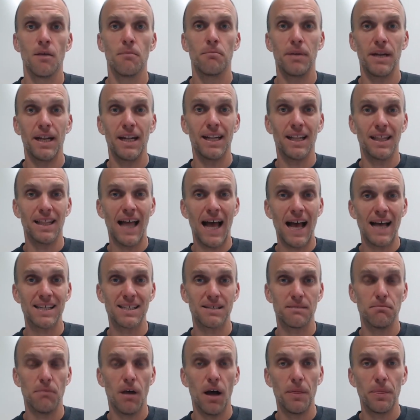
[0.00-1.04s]
But in the last
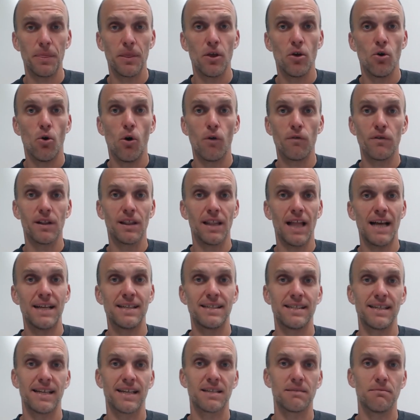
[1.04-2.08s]
month, over the
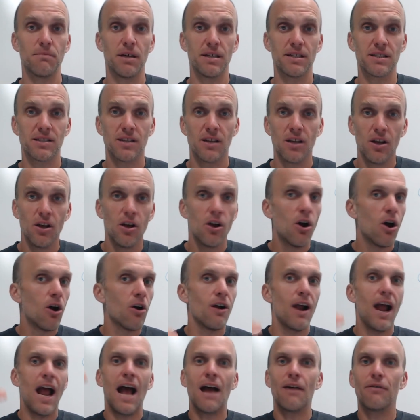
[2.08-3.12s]
last six months,
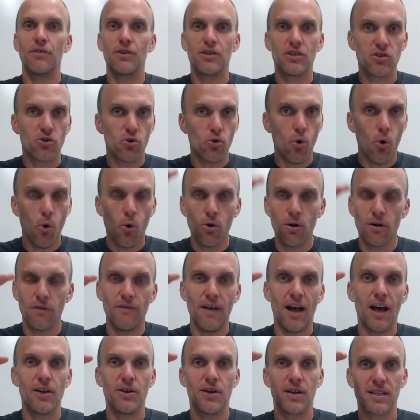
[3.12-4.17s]
our average order
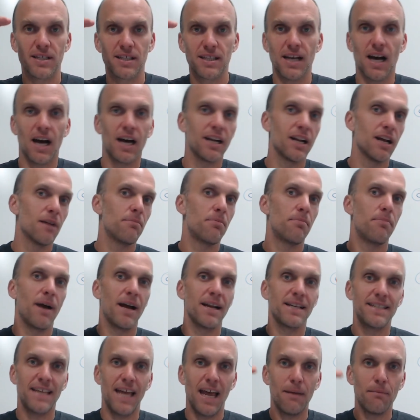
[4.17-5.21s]
value has gone up by
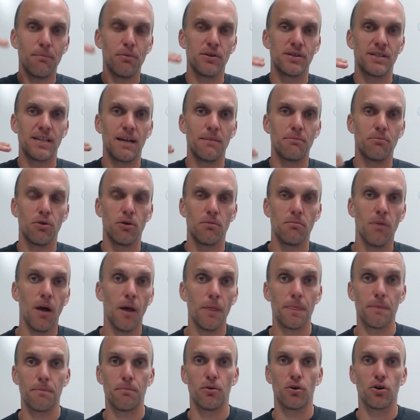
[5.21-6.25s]
ten percent per
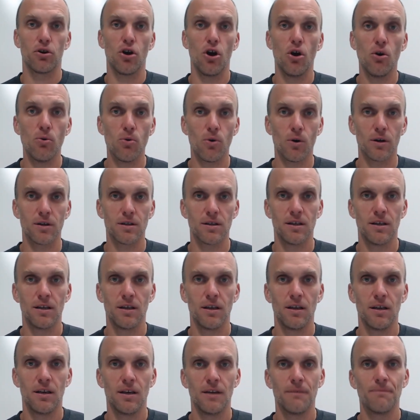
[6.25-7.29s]
month per cohort.
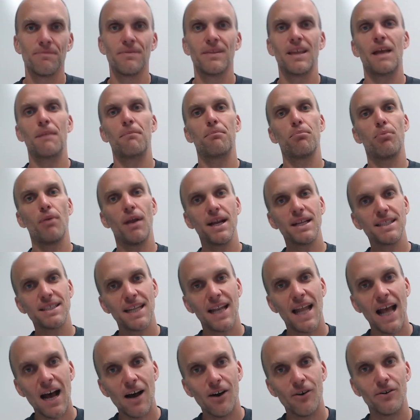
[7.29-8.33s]
It breaks it
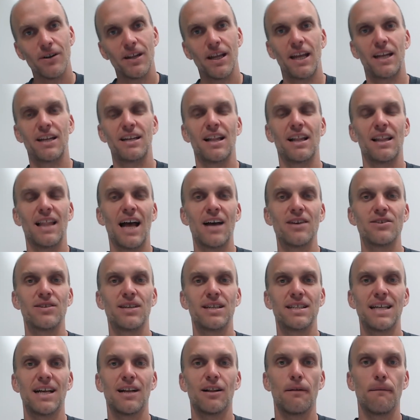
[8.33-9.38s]
out. It allows you
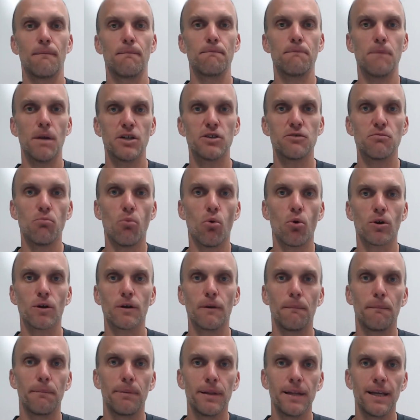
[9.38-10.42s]
to tell a much more
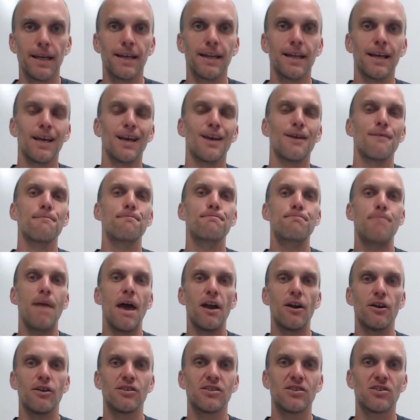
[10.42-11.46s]
complete,
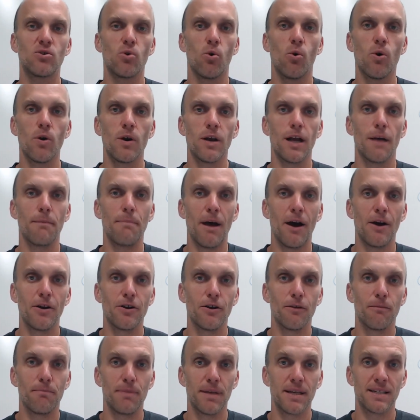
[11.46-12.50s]
better story about
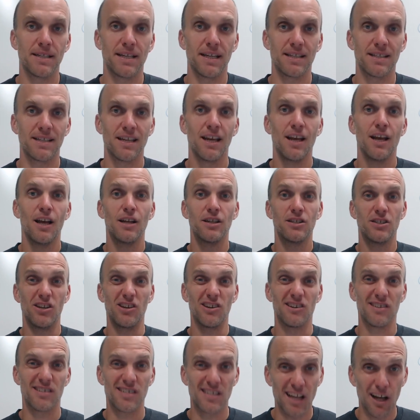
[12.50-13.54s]
your business to
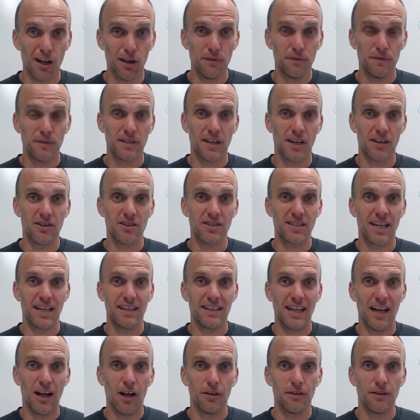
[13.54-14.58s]
yourself, to understand
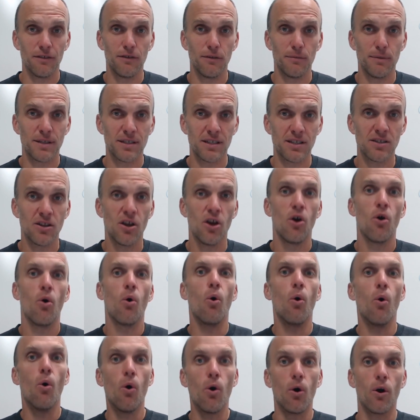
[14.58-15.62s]
the health of your business,
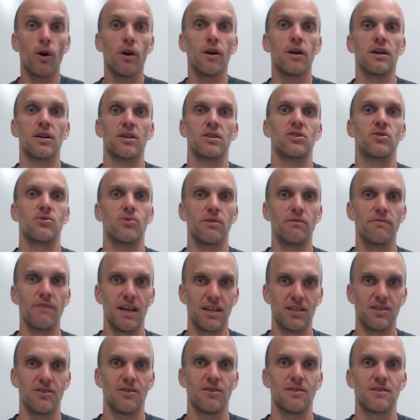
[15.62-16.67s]
or to
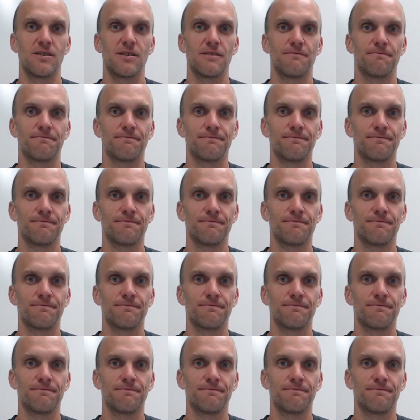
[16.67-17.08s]
investors.